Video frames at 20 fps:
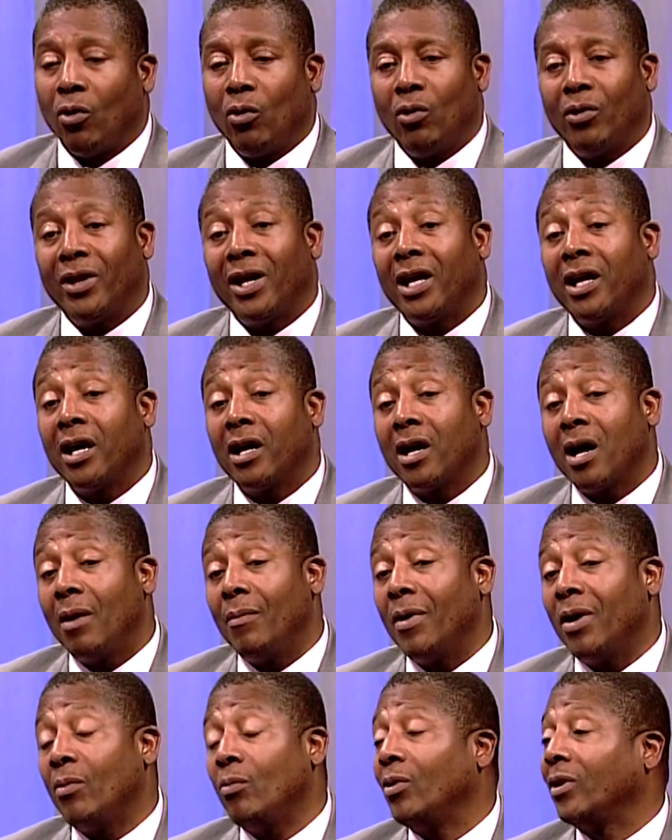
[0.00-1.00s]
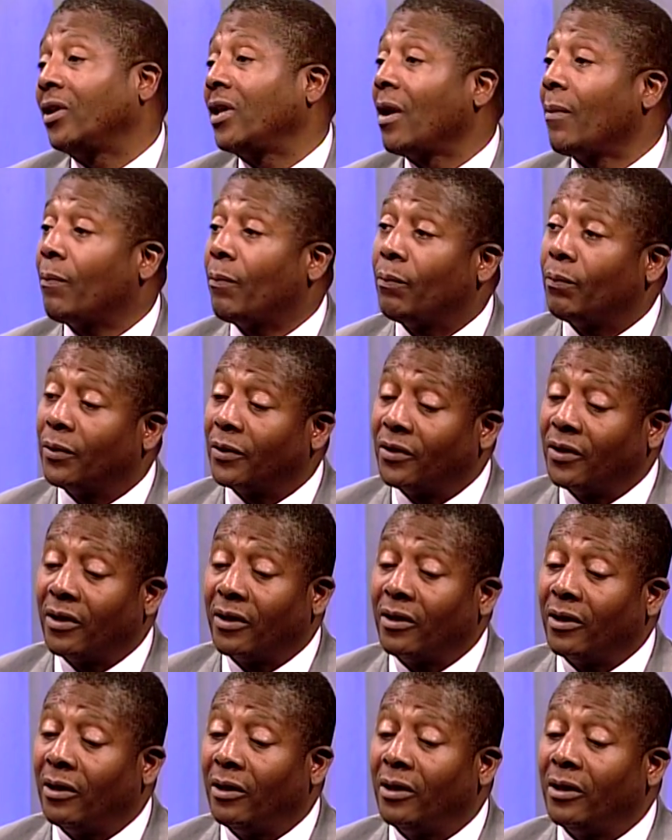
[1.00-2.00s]
Or they could come in with their
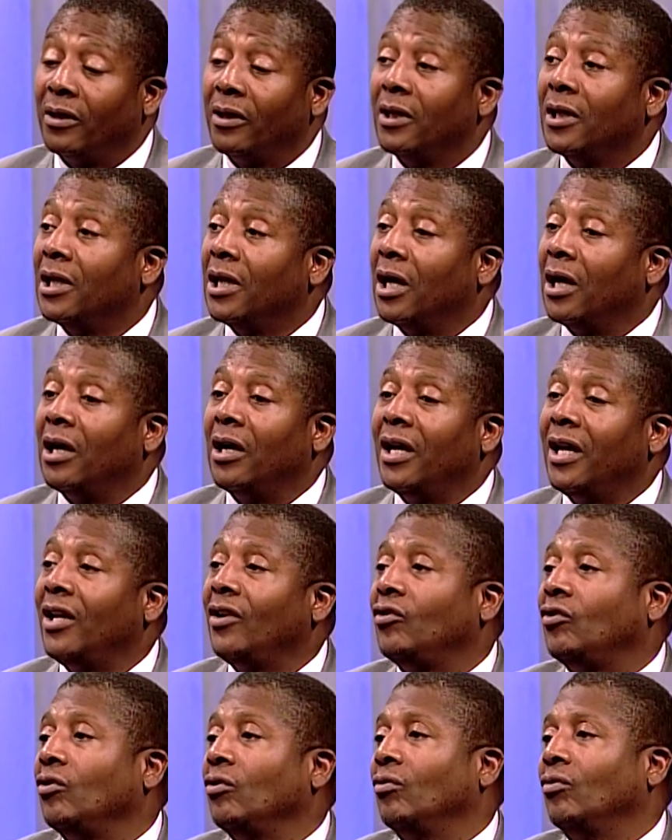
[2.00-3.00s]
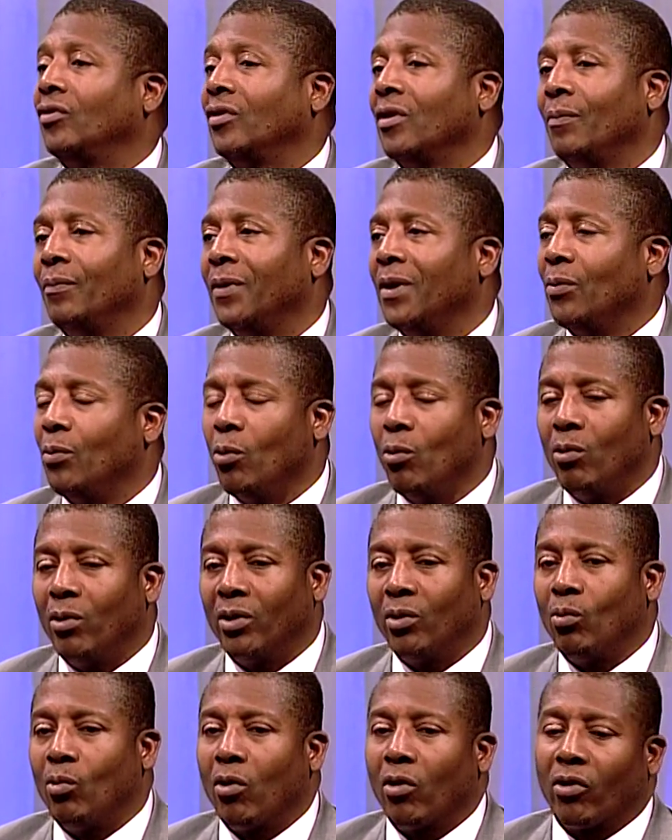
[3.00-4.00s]
particular issues. Some people want
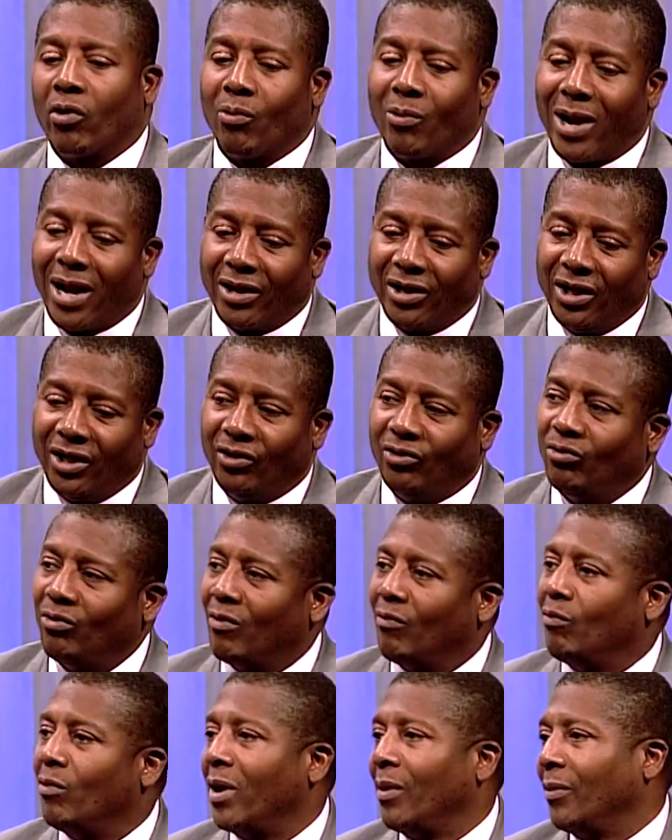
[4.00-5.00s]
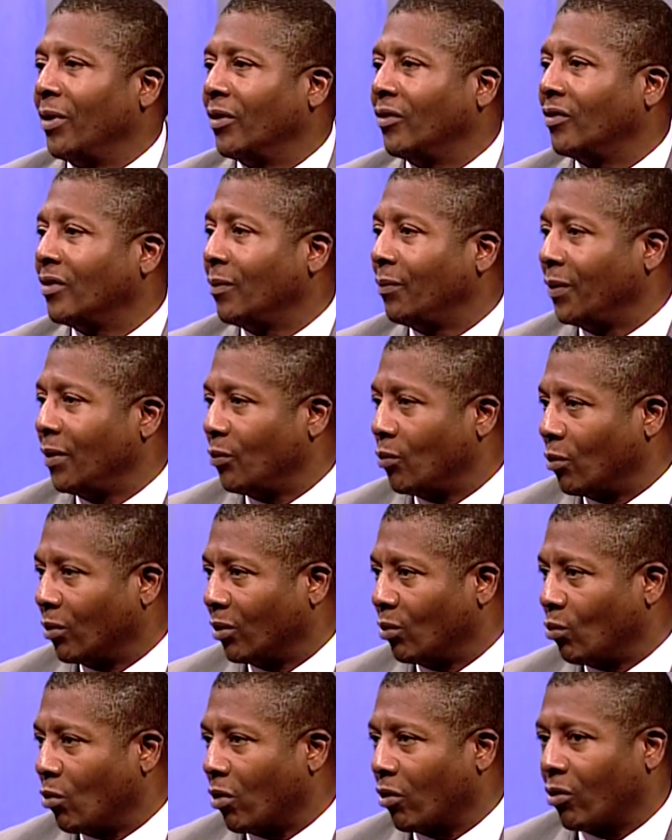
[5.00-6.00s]
to work around the issue of women. Some people want
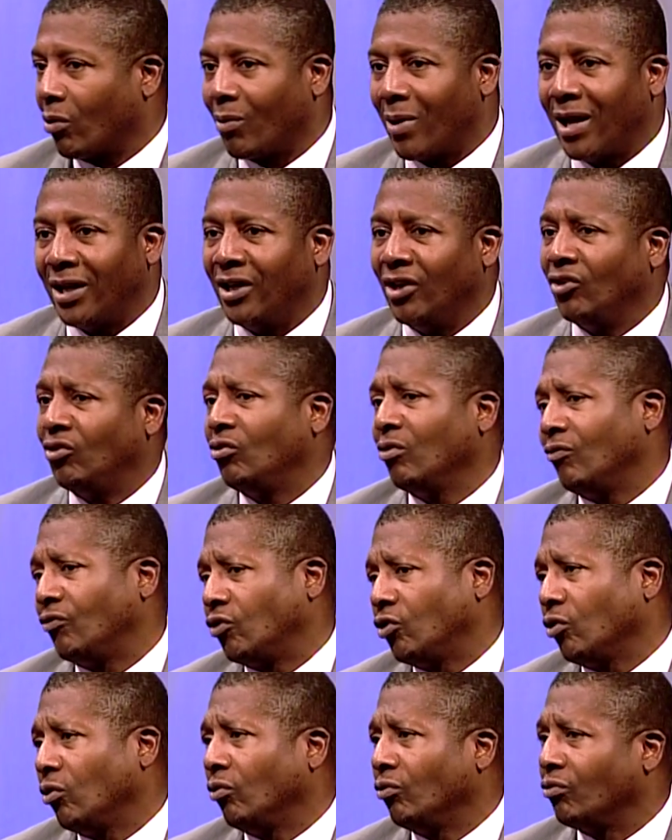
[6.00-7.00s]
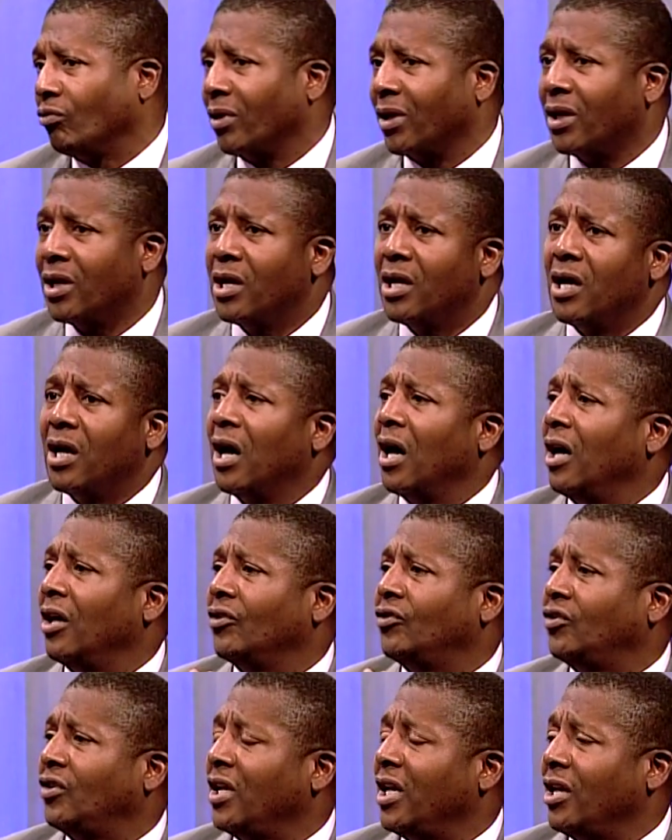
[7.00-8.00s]
to work around the issue of children,
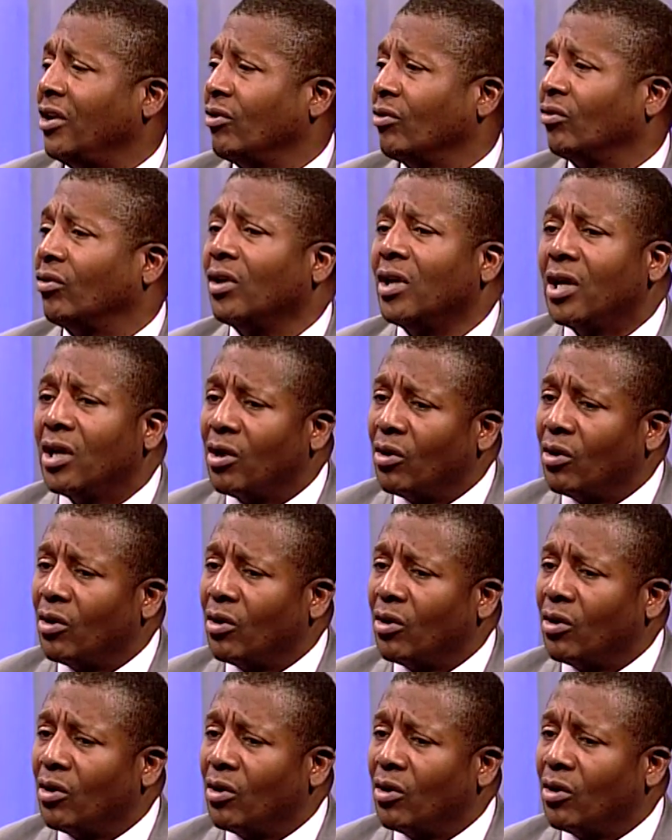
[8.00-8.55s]
seniors.